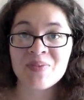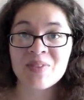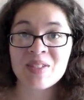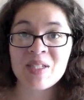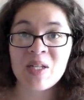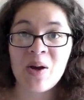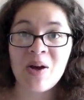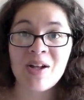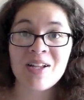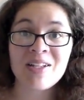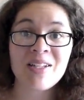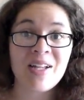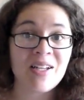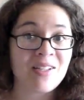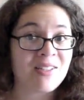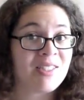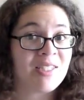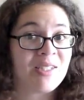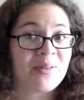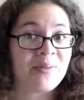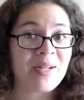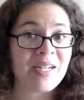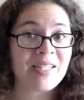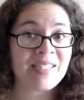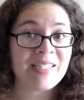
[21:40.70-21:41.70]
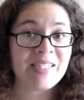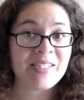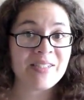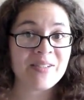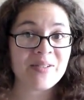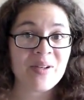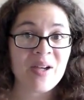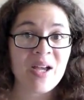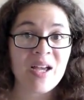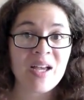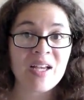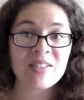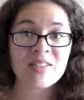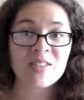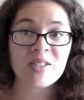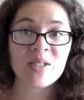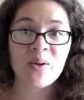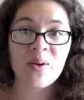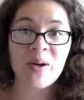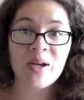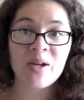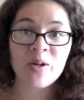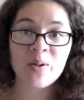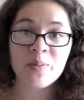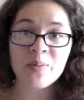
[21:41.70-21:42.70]
you know, I'll see you when I see you.
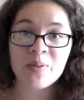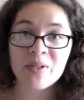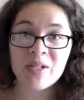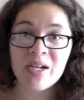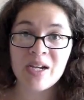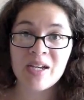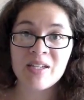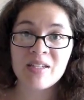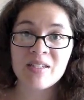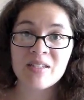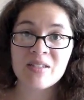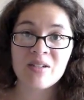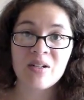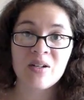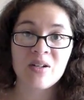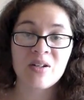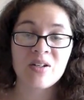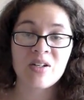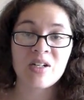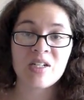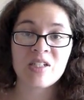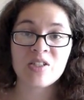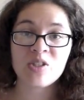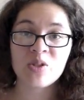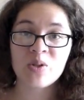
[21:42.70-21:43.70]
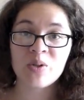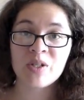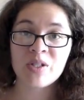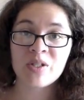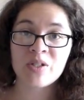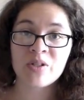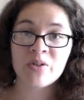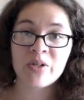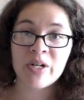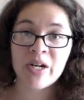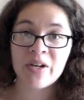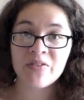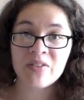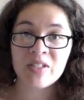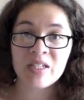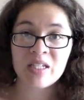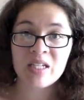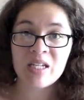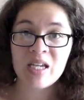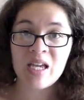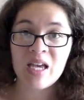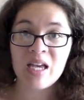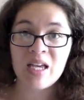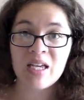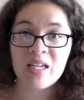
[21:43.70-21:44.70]
So I hope you guys are enjoying your crafting,
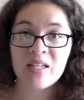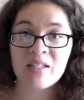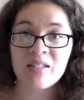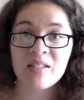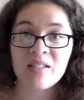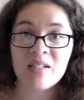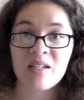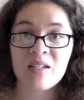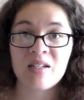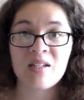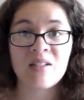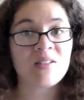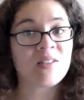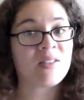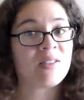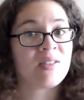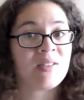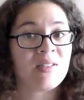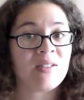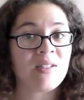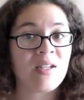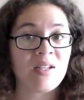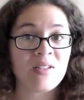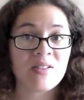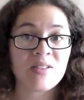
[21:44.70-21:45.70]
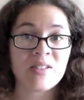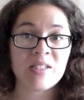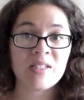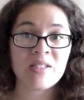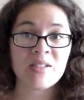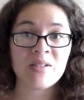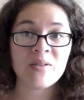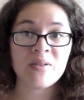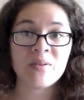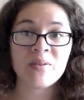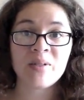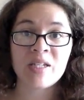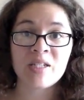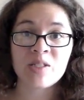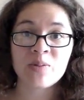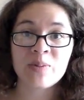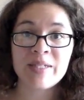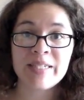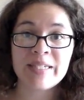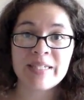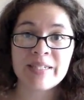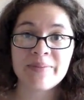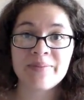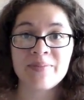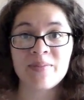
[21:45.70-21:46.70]
and I'll see you next
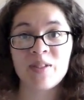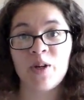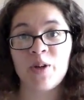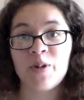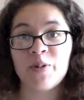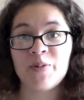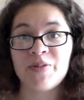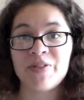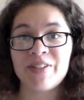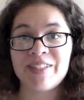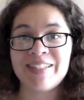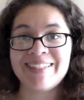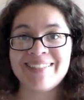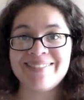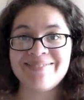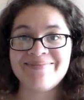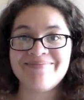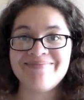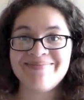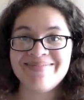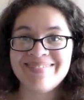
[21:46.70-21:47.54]
week, hopefully.